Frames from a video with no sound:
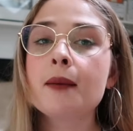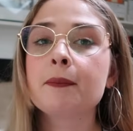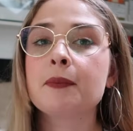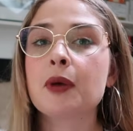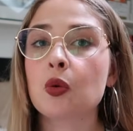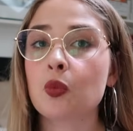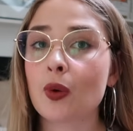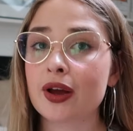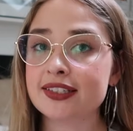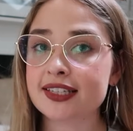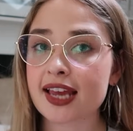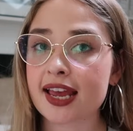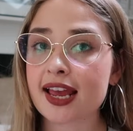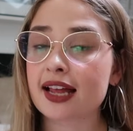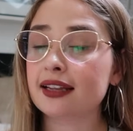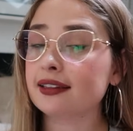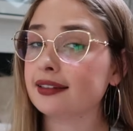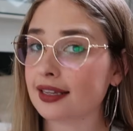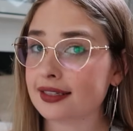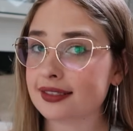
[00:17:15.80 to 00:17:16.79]
but one day
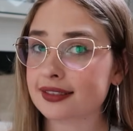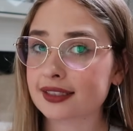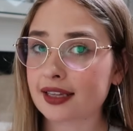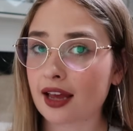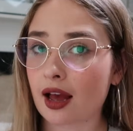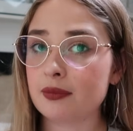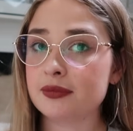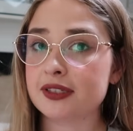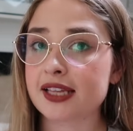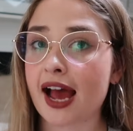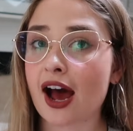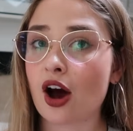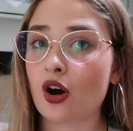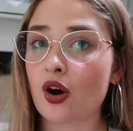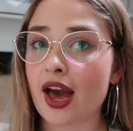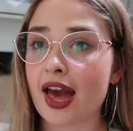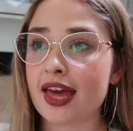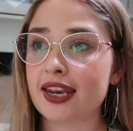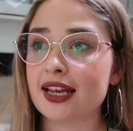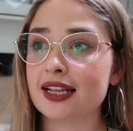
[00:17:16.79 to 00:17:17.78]
a list comes
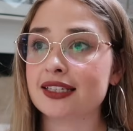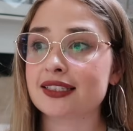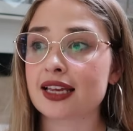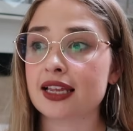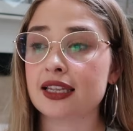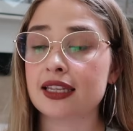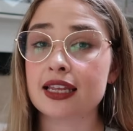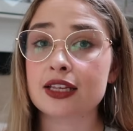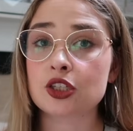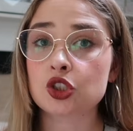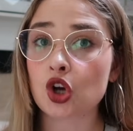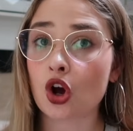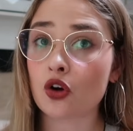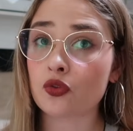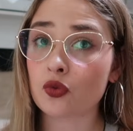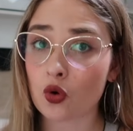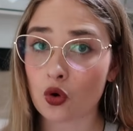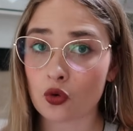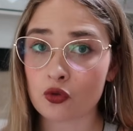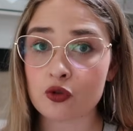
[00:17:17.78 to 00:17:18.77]
out and it's a list
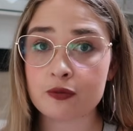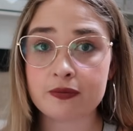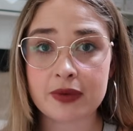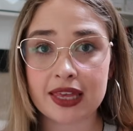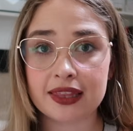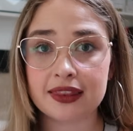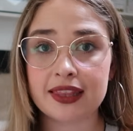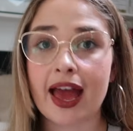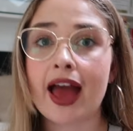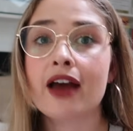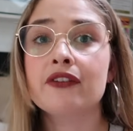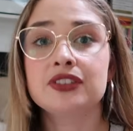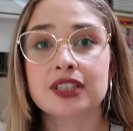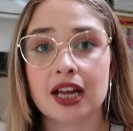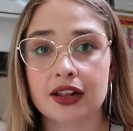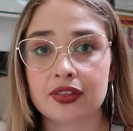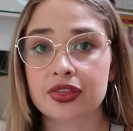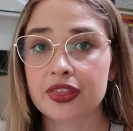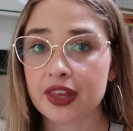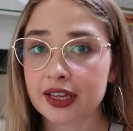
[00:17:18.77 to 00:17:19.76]
of awful men that have
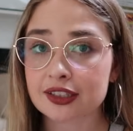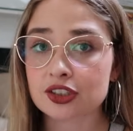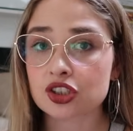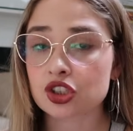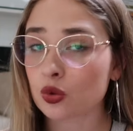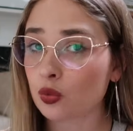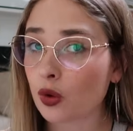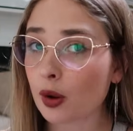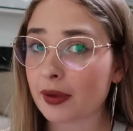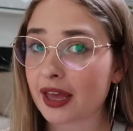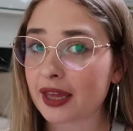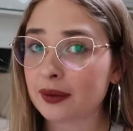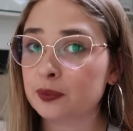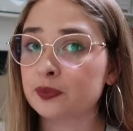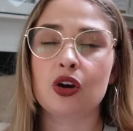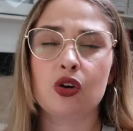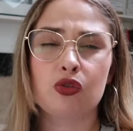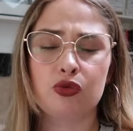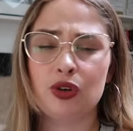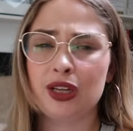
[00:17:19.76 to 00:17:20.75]
done things to women,
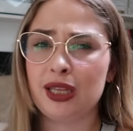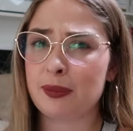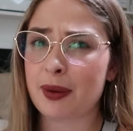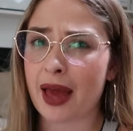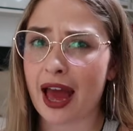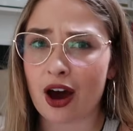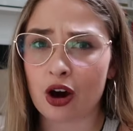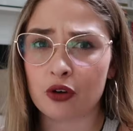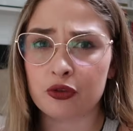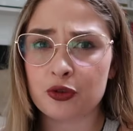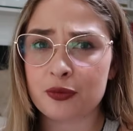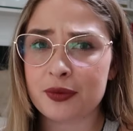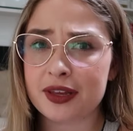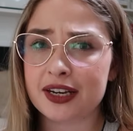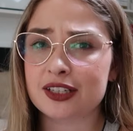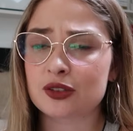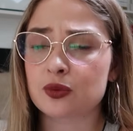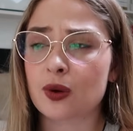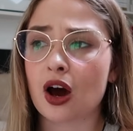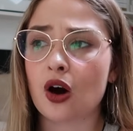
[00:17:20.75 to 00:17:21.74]
really powerful men
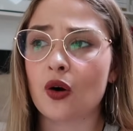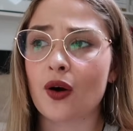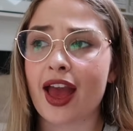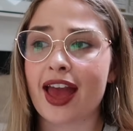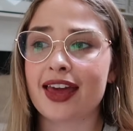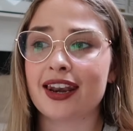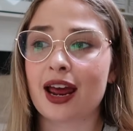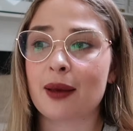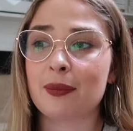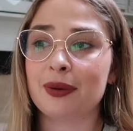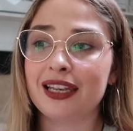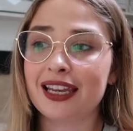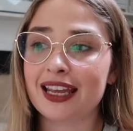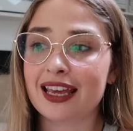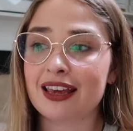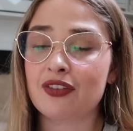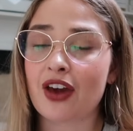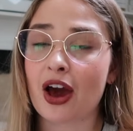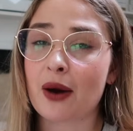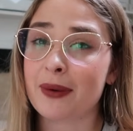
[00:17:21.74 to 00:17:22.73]
as well, and I
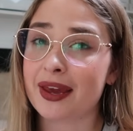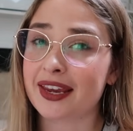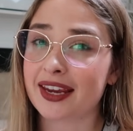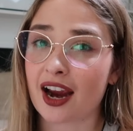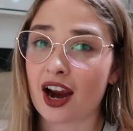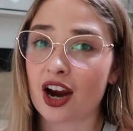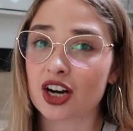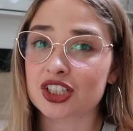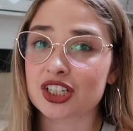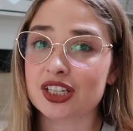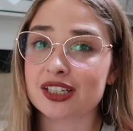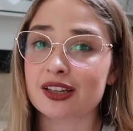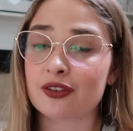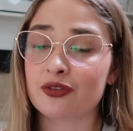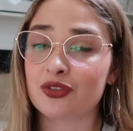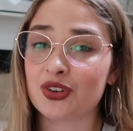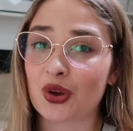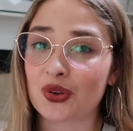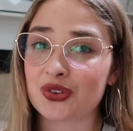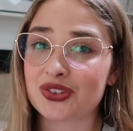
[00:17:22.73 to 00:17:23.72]
believe our main character's
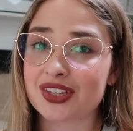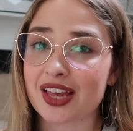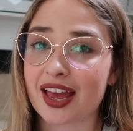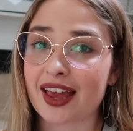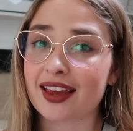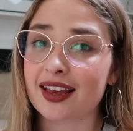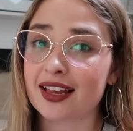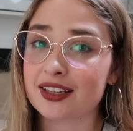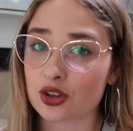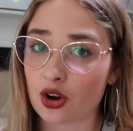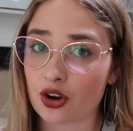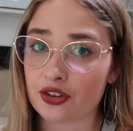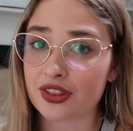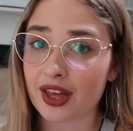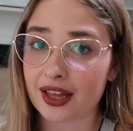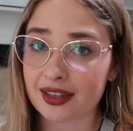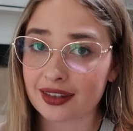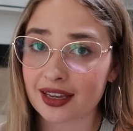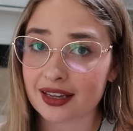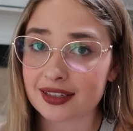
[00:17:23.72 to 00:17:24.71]
fiance is on
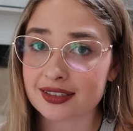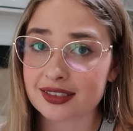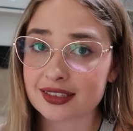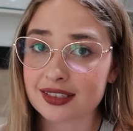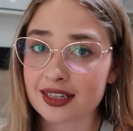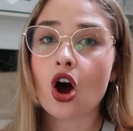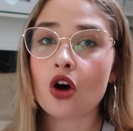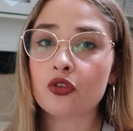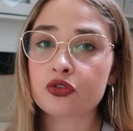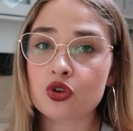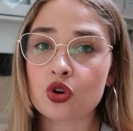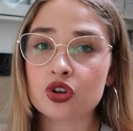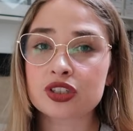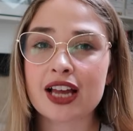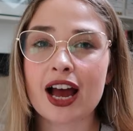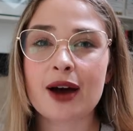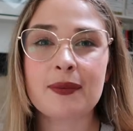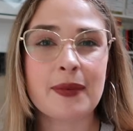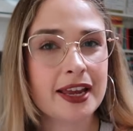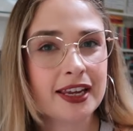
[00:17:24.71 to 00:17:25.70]
that list. Of course,
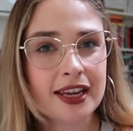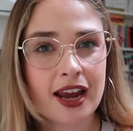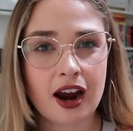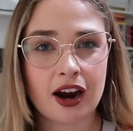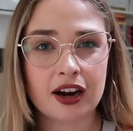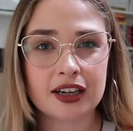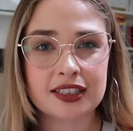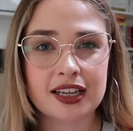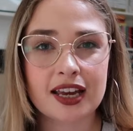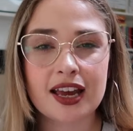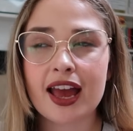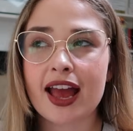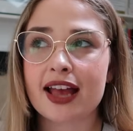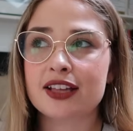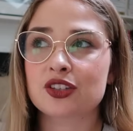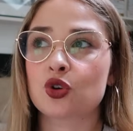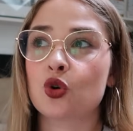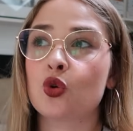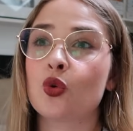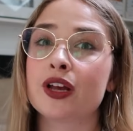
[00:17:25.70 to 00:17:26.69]
our main character
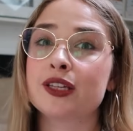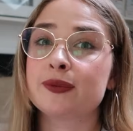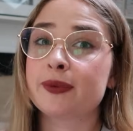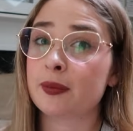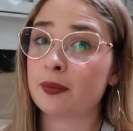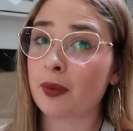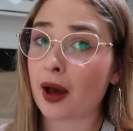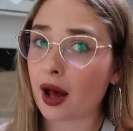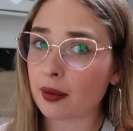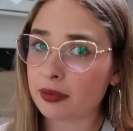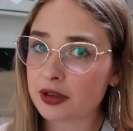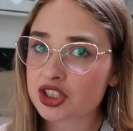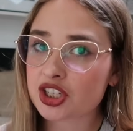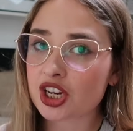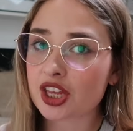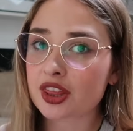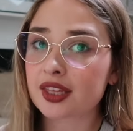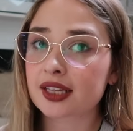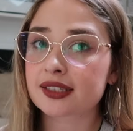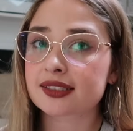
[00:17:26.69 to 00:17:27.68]
has always been
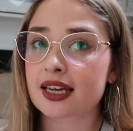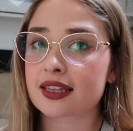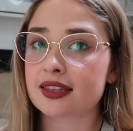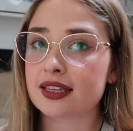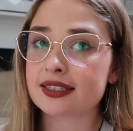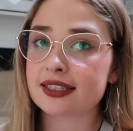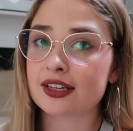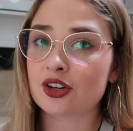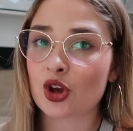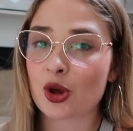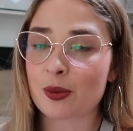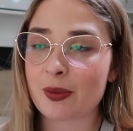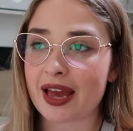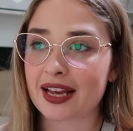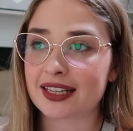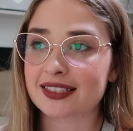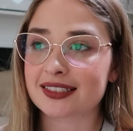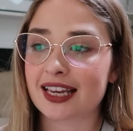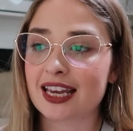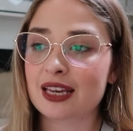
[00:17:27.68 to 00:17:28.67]
publishing things like this in her
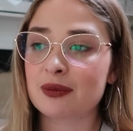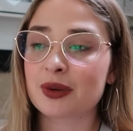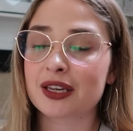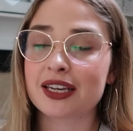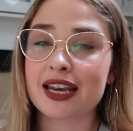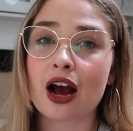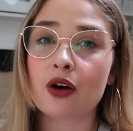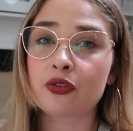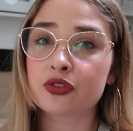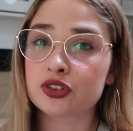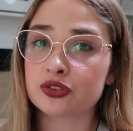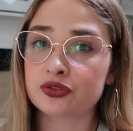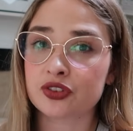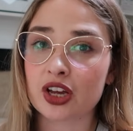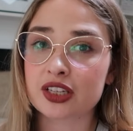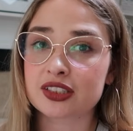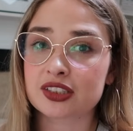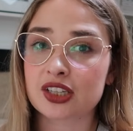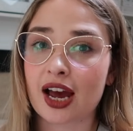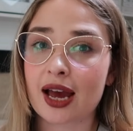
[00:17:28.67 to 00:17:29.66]
magazine, but now for the
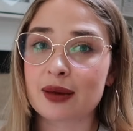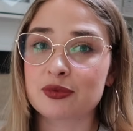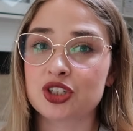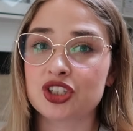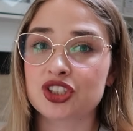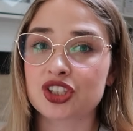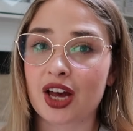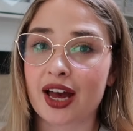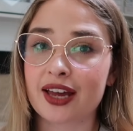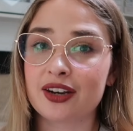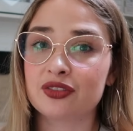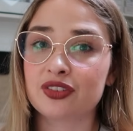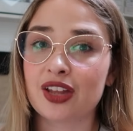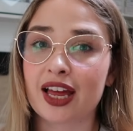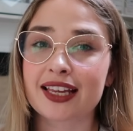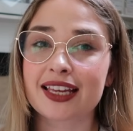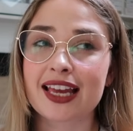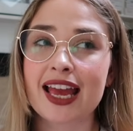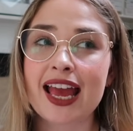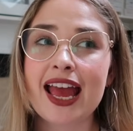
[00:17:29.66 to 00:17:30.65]
first time she's kind of
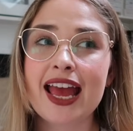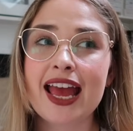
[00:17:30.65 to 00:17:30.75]
like